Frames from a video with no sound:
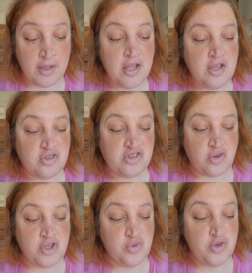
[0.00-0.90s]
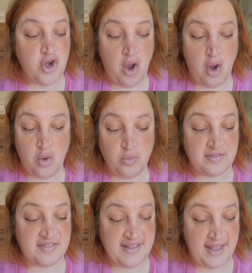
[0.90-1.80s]
so you don't
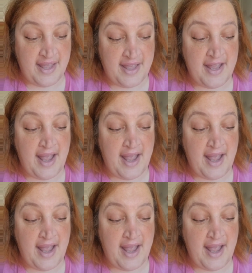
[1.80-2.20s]
see